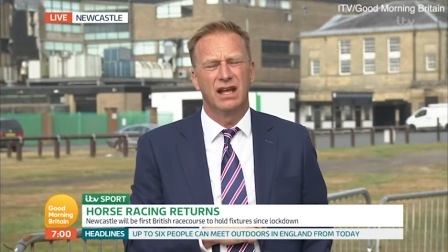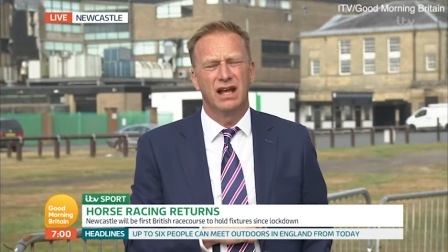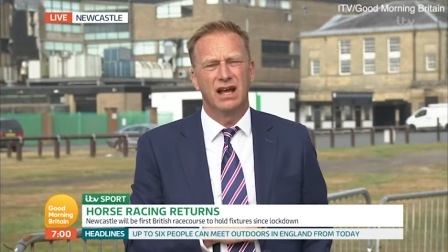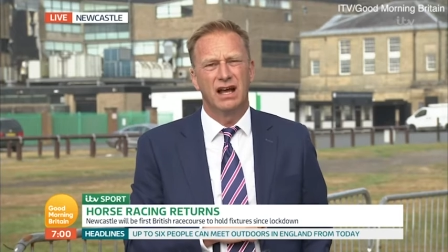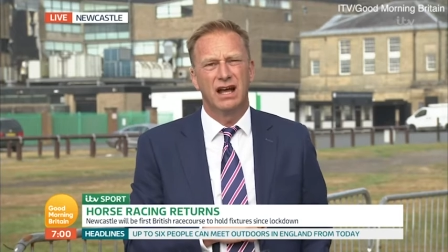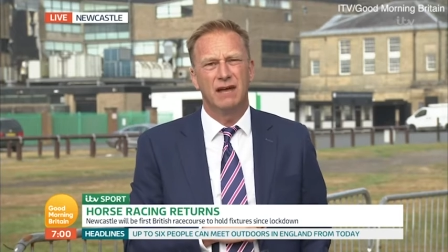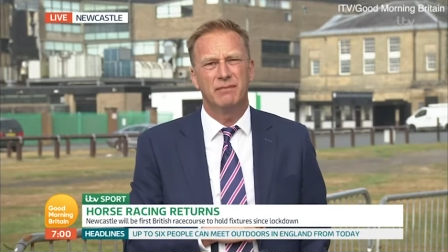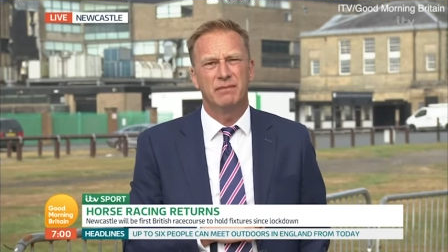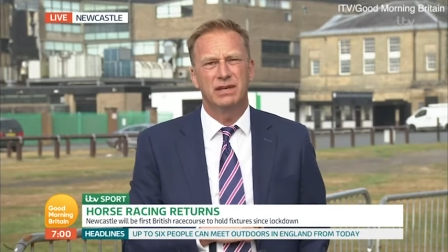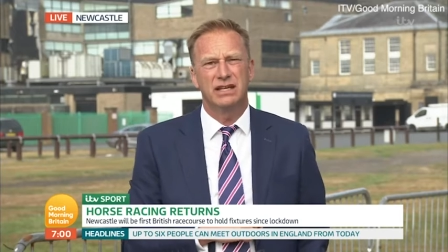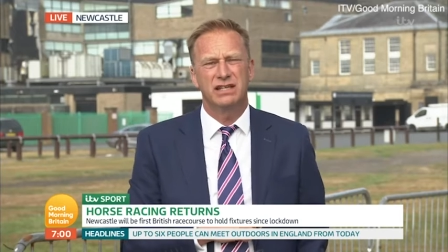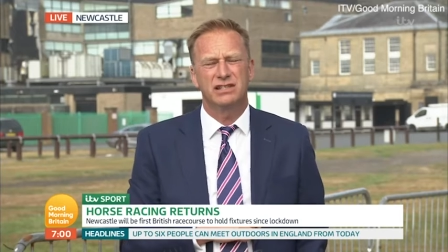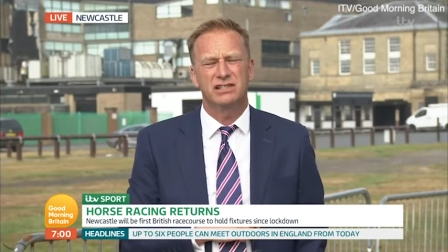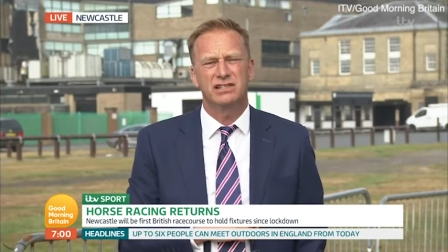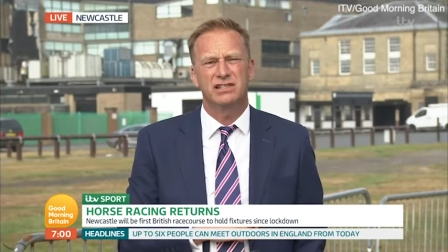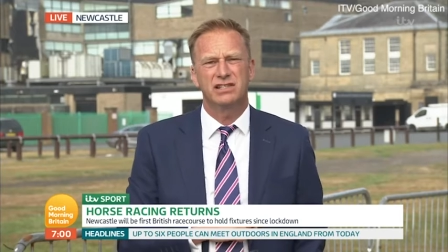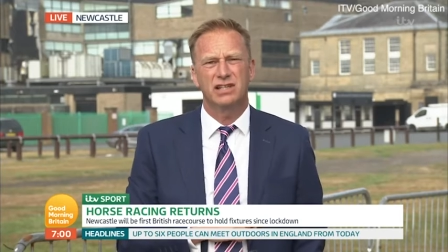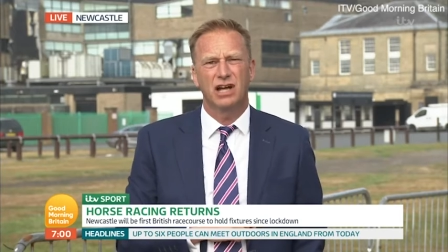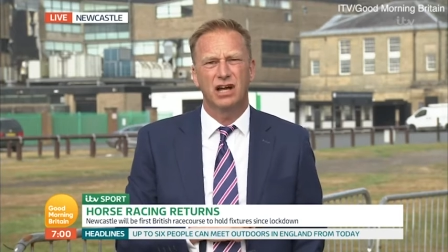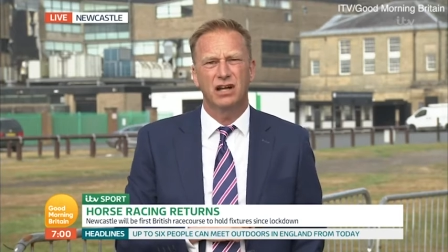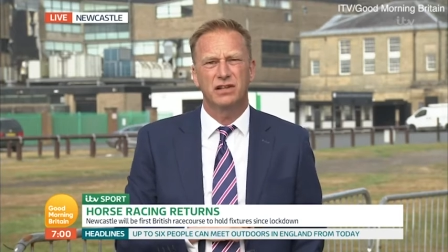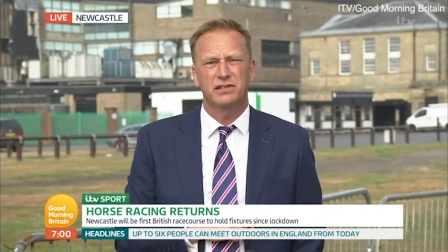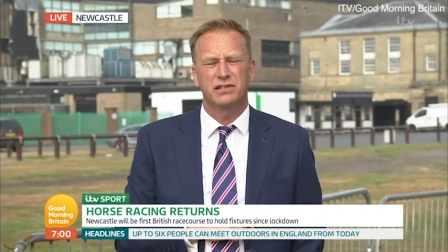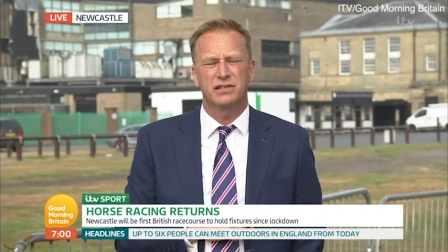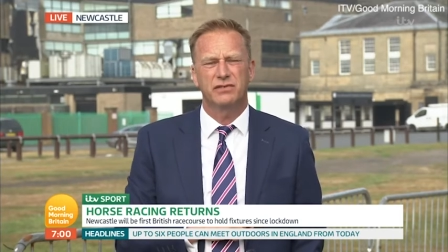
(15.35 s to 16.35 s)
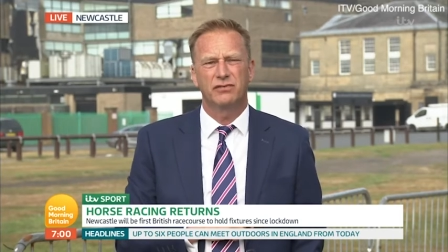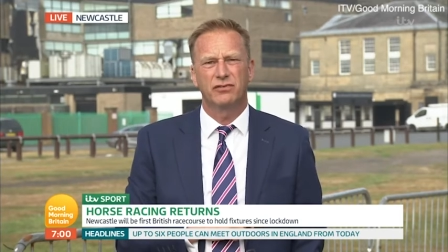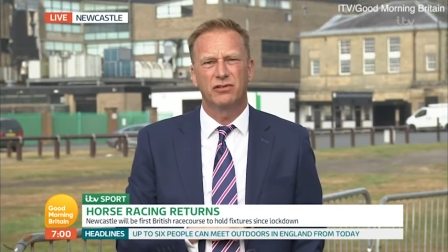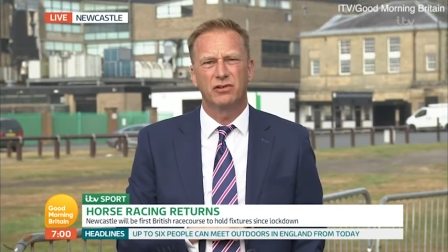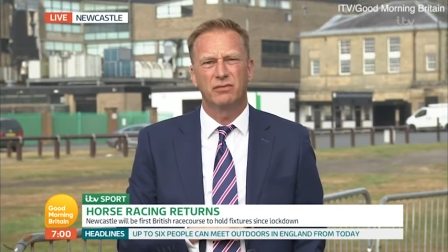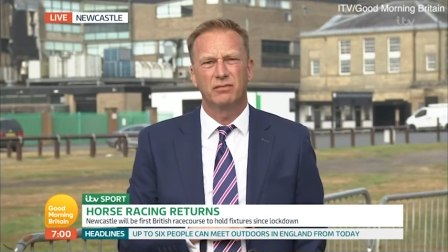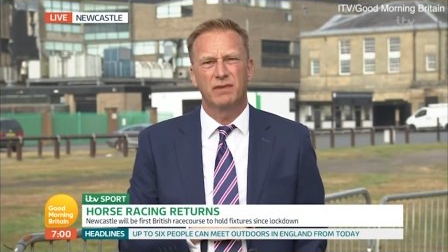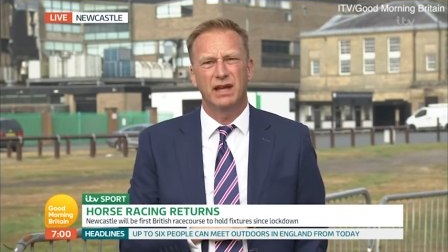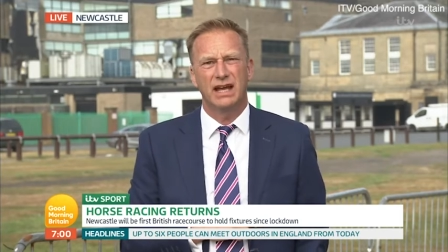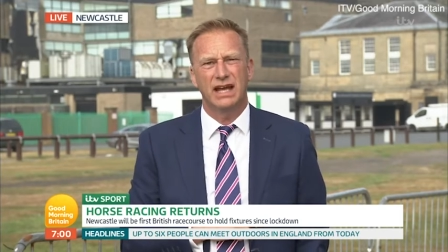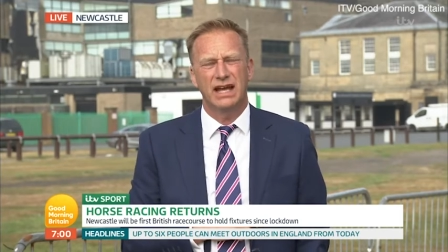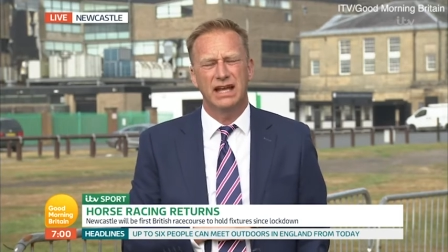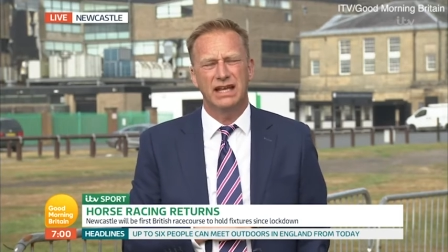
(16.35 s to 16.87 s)
Um, it starts
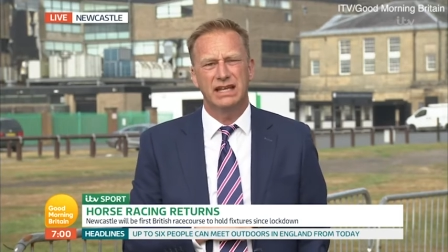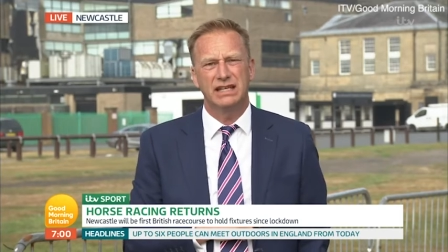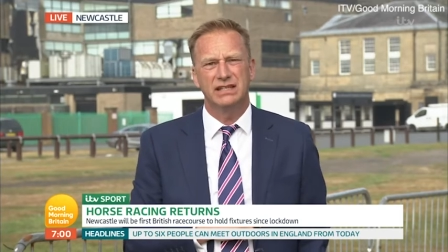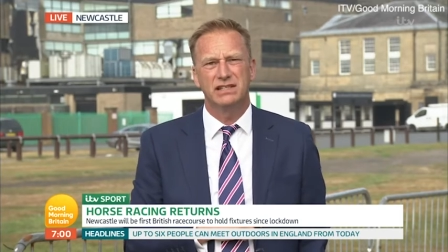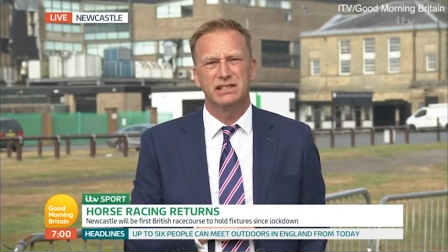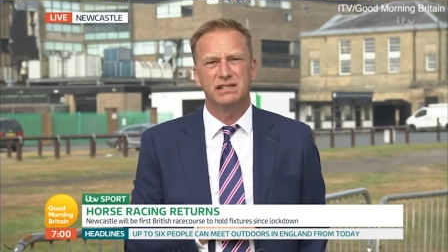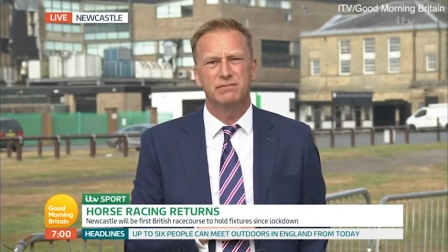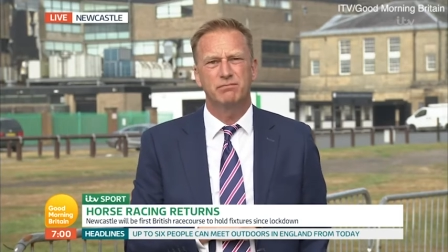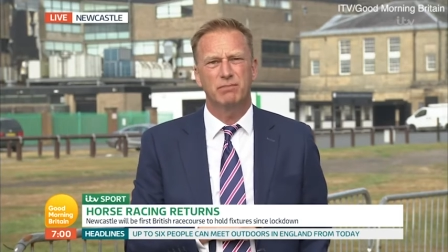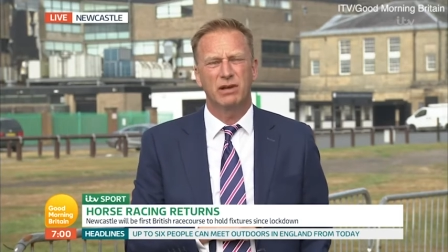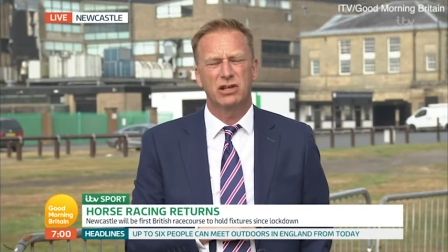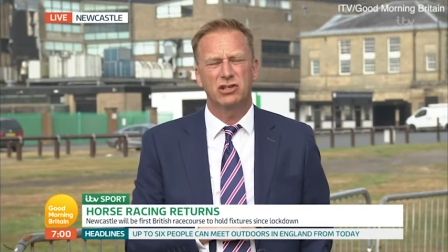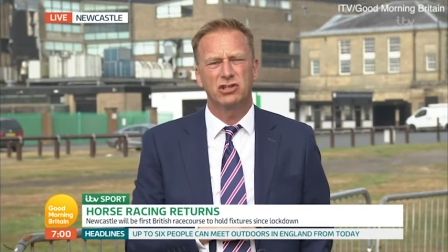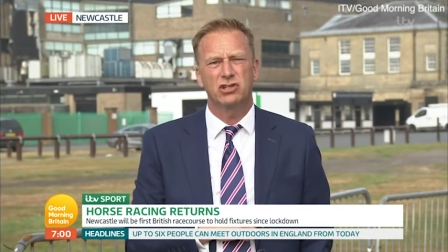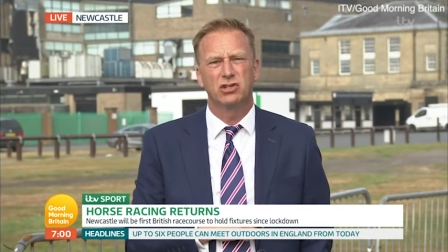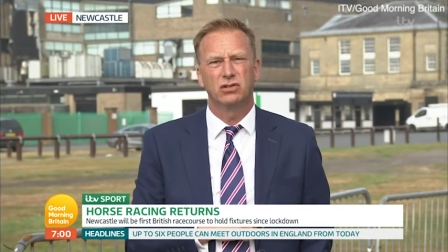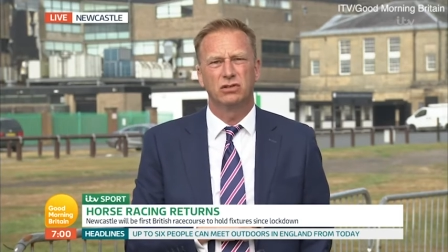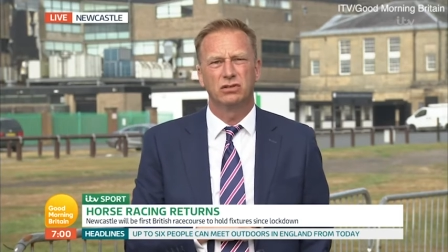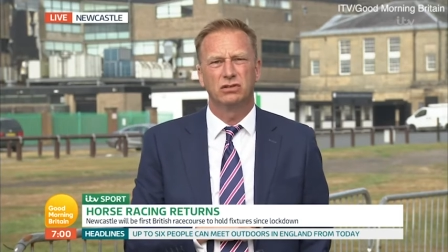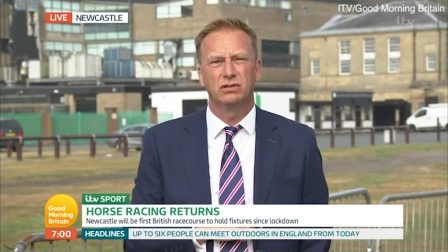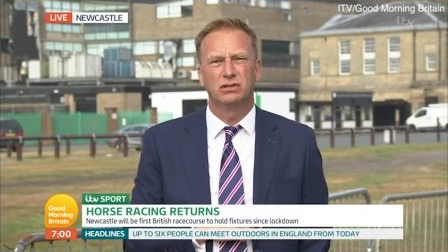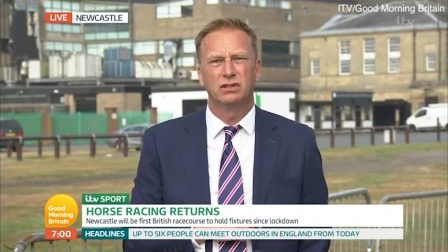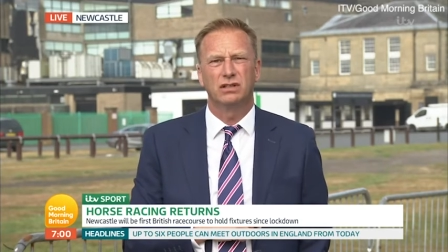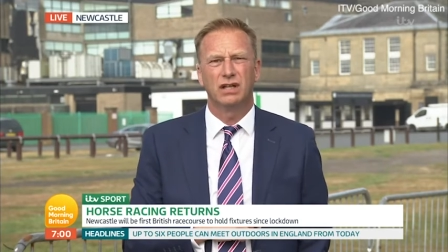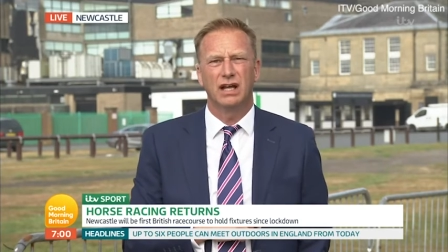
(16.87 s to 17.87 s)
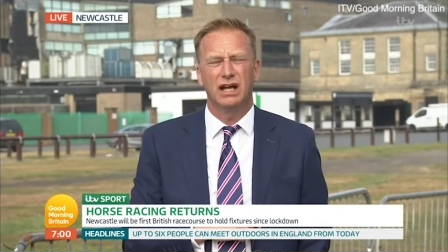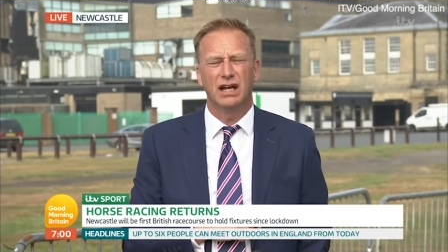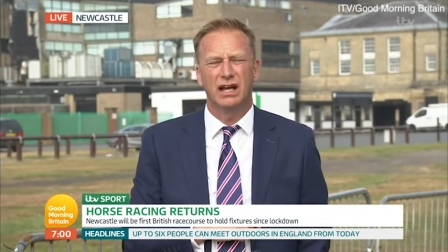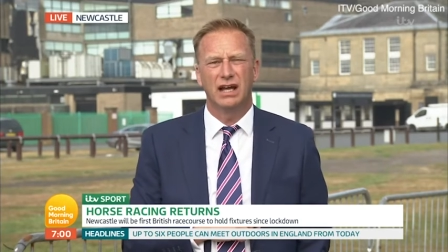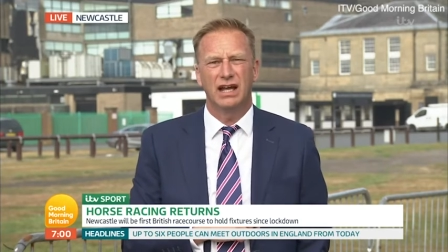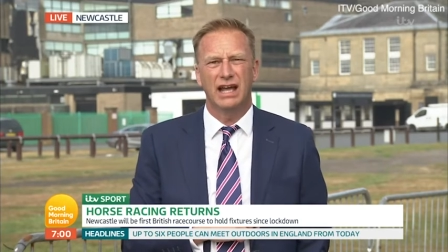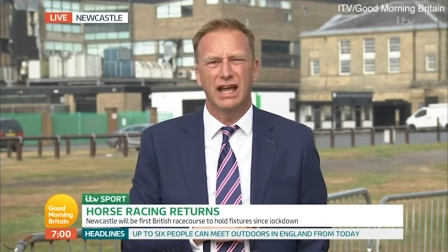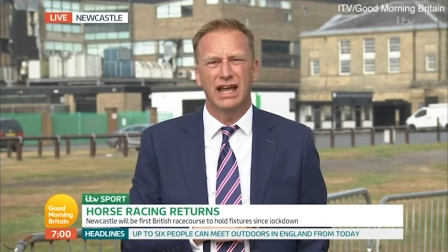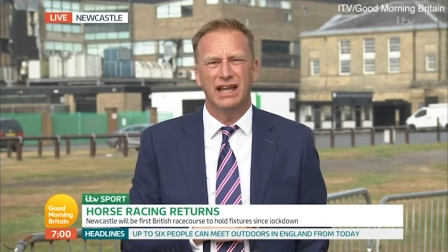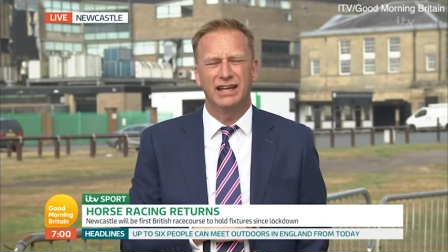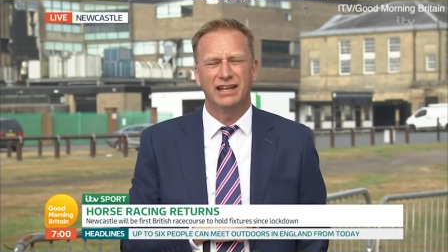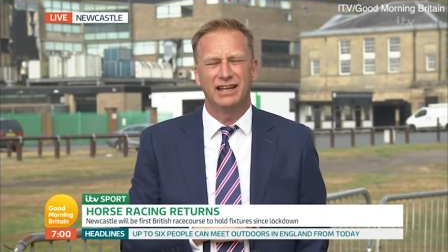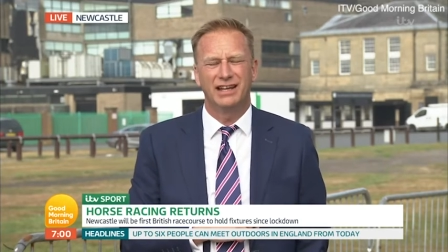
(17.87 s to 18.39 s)
from a special uh,
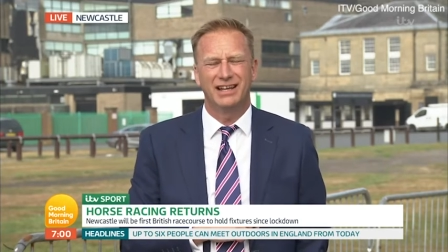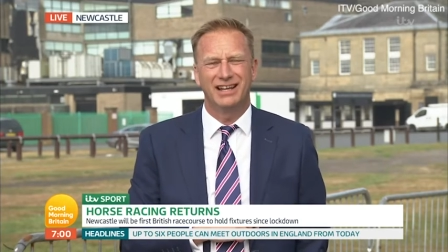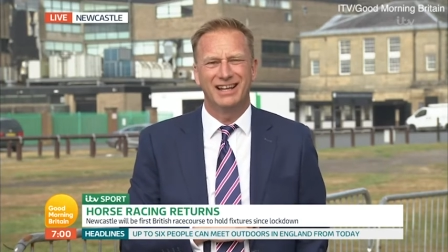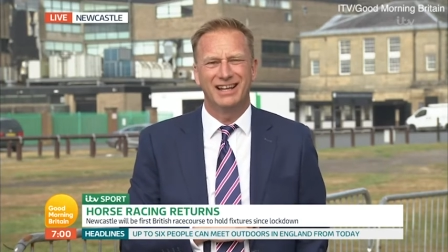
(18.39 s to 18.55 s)
it,